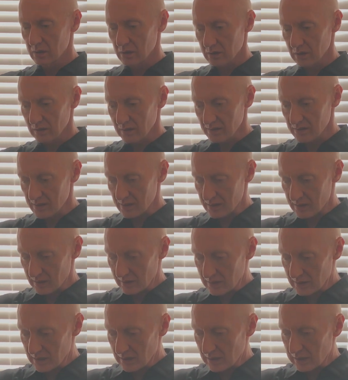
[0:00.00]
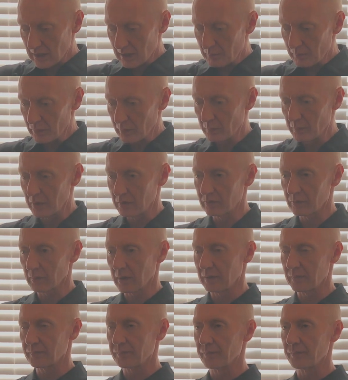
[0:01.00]
So this is the slump
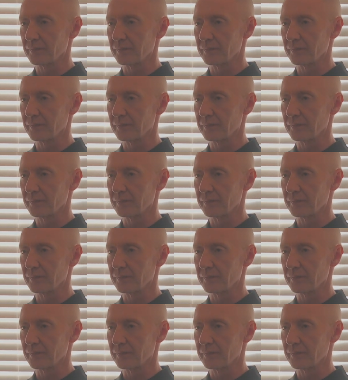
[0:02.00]
movement.